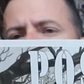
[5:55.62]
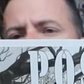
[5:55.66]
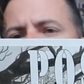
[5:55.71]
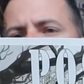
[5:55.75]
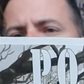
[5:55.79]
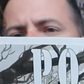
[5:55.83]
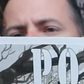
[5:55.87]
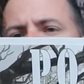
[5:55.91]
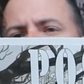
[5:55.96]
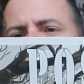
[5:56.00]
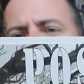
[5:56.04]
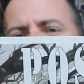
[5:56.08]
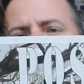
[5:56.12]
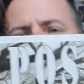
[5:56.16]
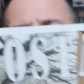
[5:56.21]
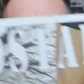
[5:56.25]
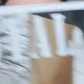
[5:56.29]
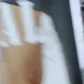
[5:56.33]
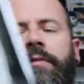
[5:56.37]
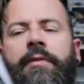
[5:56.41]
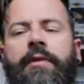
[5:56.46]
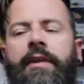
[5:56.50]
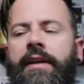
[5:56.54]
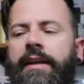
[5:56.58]

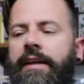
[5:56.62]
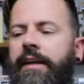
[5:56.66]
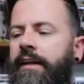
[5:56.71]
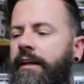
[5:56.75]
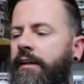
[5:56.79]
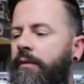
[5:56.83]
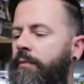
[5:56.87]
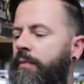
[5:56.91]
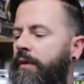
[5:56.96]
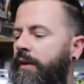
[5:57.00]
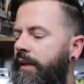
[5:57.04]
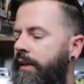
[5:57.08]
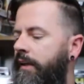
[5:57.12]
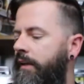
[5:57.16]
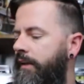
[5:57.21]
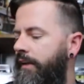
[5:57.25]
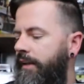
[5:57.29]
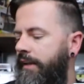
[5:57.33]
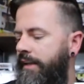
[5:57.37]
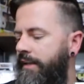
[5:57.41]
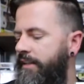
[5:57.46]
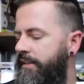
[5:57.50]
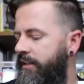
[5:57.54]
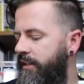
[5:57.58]
seems like it could
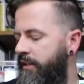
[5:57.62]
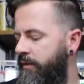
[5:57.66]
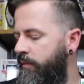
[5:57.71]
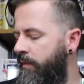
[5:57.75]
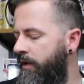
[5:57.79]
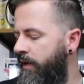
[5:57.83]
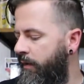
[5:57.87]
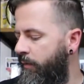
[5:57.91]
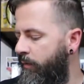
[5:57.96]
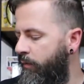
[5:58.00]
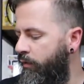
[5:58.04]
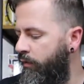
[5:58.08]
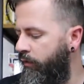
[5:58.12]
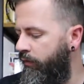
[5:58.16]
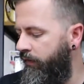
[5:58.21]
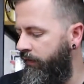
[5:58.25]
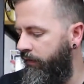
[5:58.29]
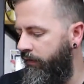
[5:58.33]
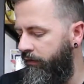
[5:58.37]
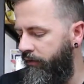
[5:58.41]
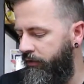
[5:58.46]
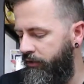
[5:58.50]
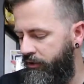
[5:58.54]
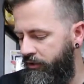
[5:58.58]
easily be a movie
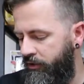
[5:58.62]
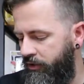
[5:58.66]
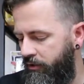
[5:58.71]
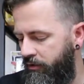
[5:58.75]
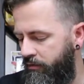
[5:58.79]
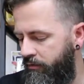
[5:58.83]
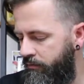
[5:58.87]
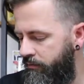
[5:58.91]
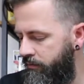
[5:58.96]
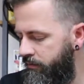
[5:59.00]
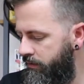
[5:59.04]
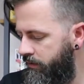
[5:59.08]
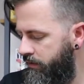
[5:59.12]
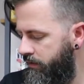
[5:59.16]
or a show.